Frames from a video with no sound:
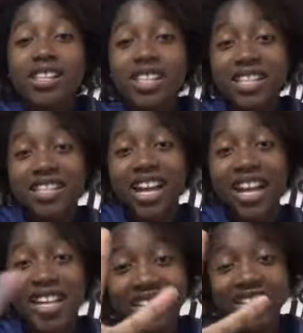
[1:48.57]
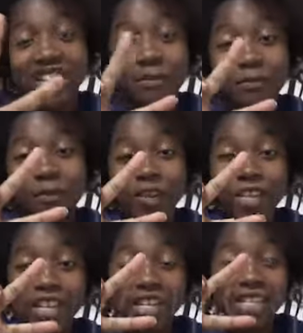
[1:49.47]
The second tip for
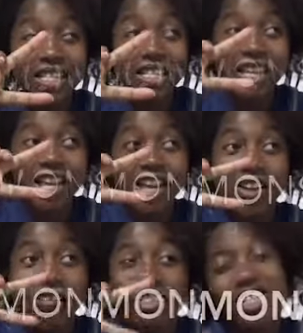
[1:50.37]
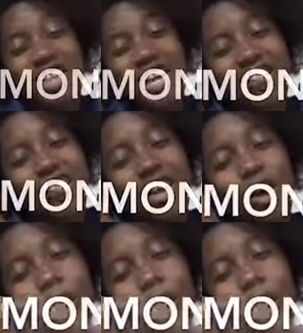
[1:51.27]
this, which is kind of like a